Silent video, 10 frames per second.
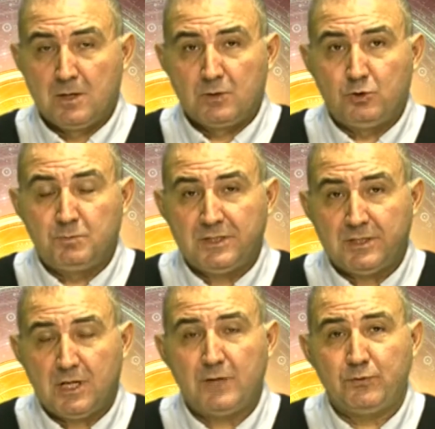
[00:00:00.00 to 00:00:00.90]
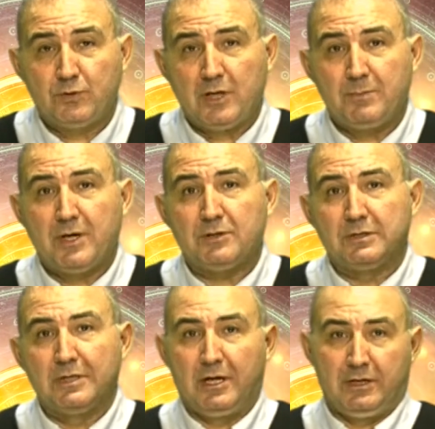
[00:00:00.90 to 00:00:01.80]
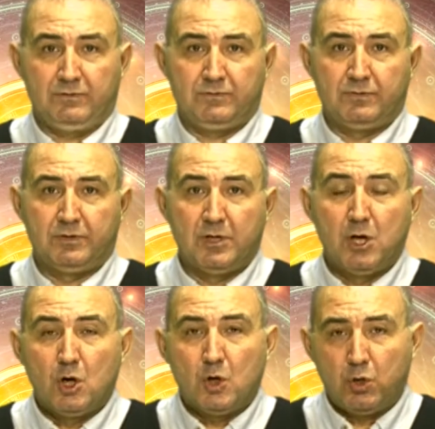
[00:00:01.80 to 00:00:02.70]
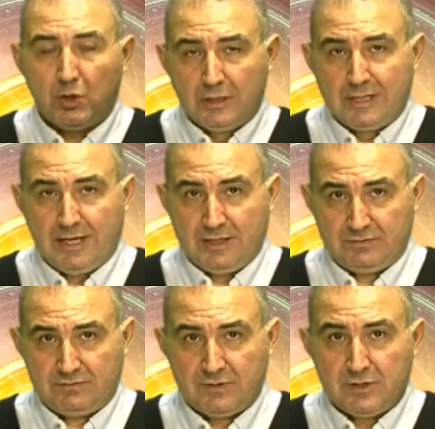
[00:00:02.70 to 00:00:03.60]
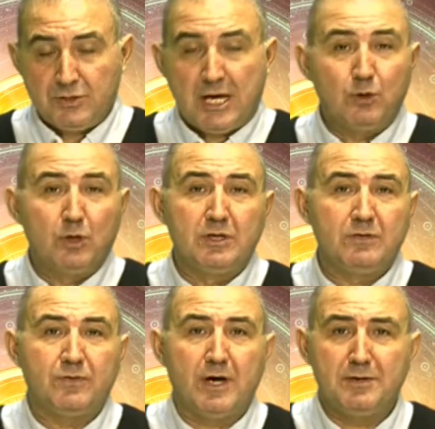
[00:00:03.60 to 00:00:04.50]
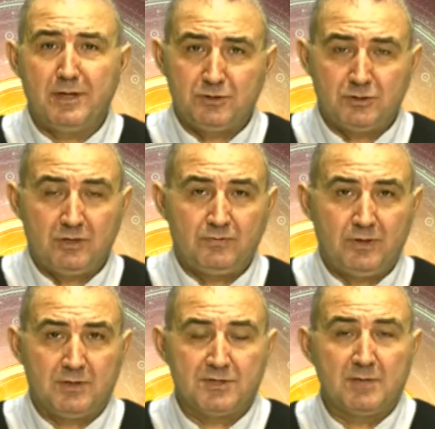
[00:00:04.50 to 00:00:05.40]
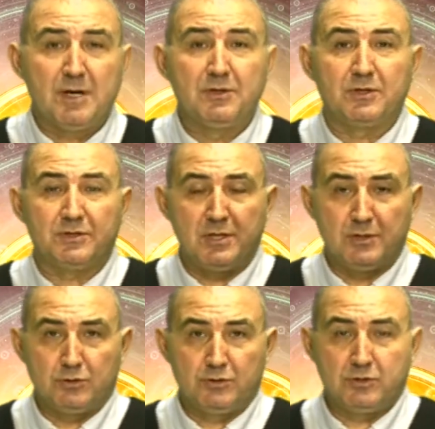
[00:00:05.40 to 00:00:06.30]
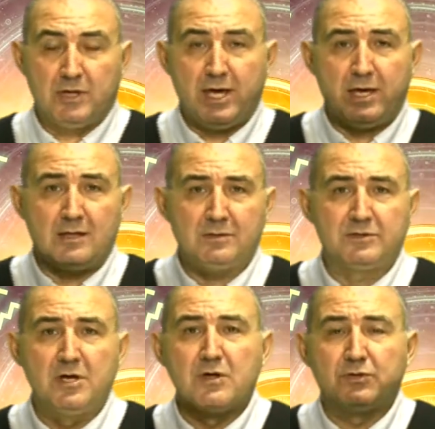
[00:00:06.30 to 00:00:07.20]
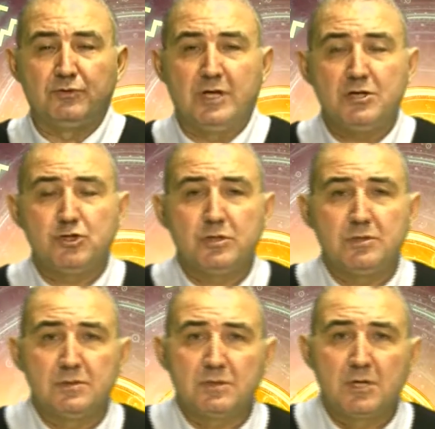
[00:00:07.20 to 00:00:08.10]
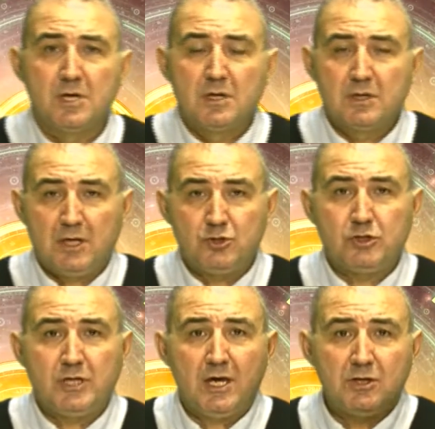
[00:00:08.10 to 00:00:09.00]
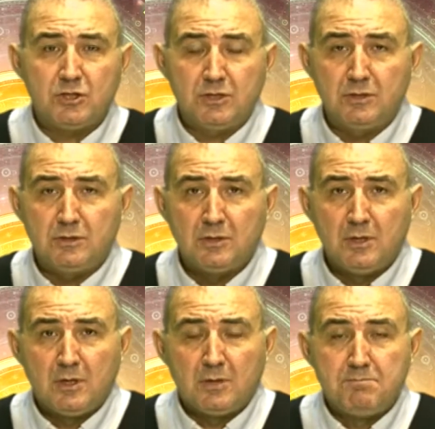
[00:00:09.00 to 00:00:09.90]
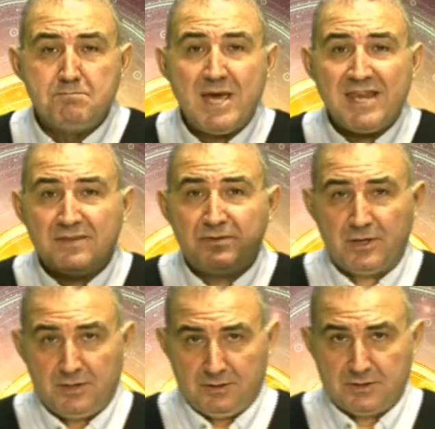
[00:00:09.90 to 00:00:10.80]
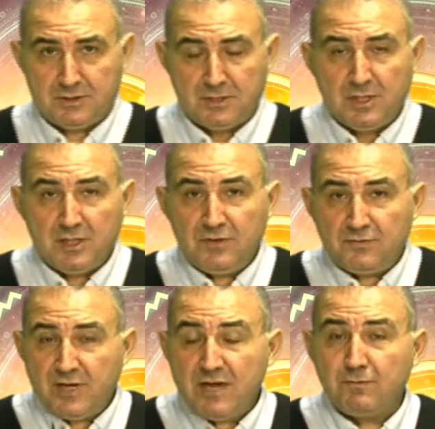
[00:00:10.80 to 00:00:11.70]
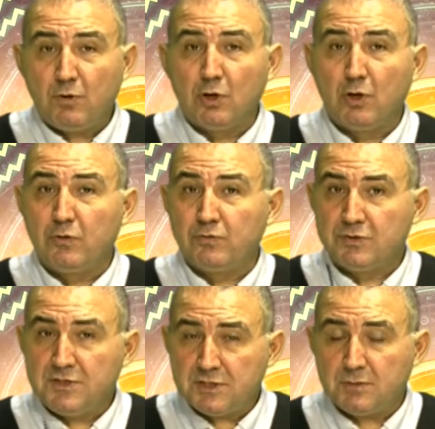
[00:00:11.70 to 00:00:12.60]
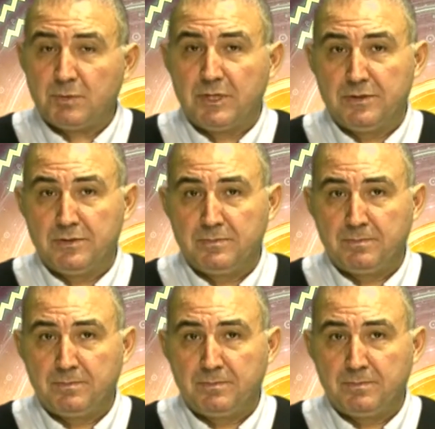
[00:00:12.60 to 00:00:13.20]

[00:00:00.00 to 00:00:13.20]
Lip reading: to be careful about life, whole life, not only financial affairs, some other things also, health, relations, education, many things. If they follow discipline,